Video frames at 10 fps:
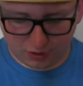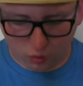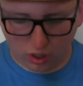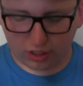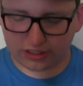
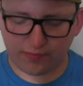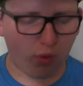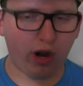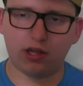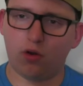don't want to
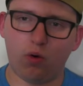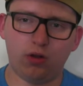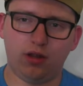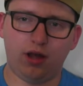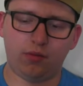spoil a
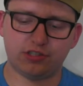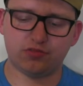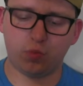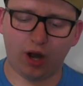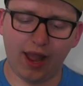whole lot, which
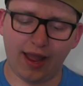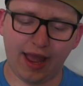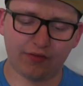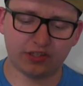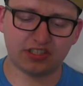is why I
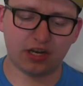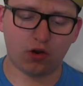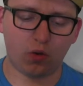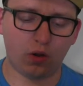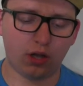haven't said
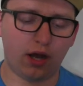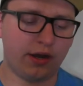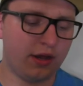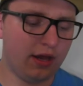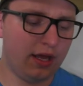a whole lot.